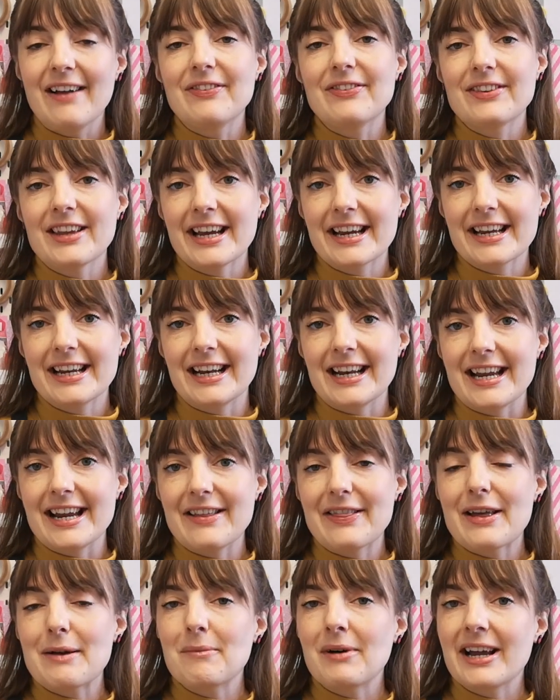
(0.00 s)
and
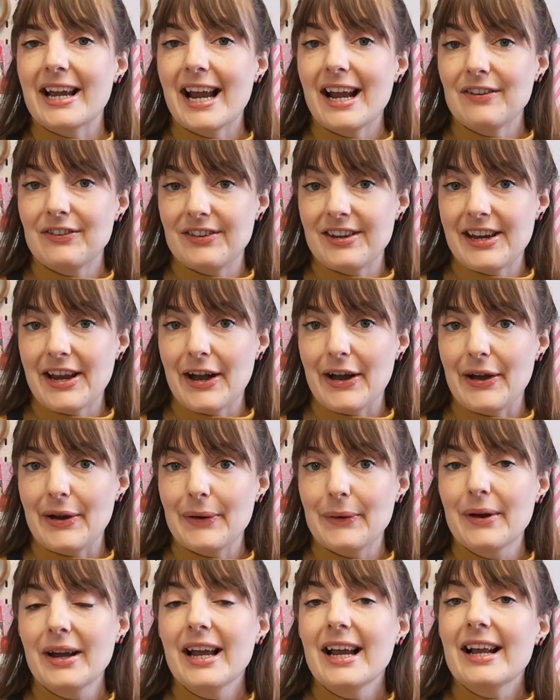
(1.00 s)
secondly, that my
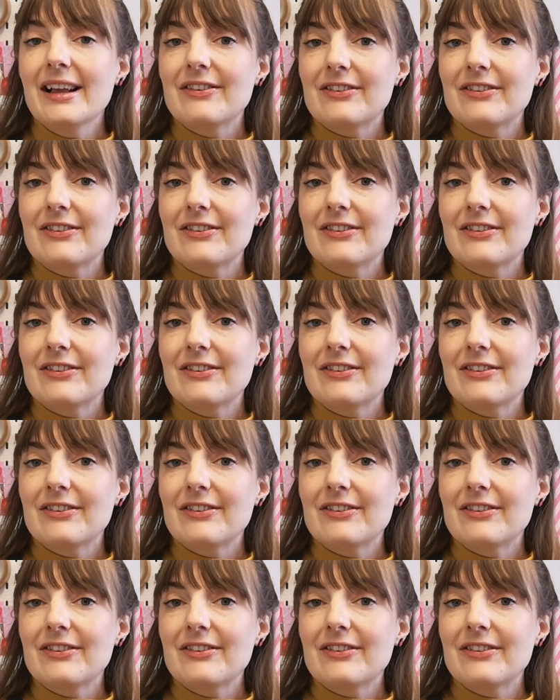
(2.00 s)
SEO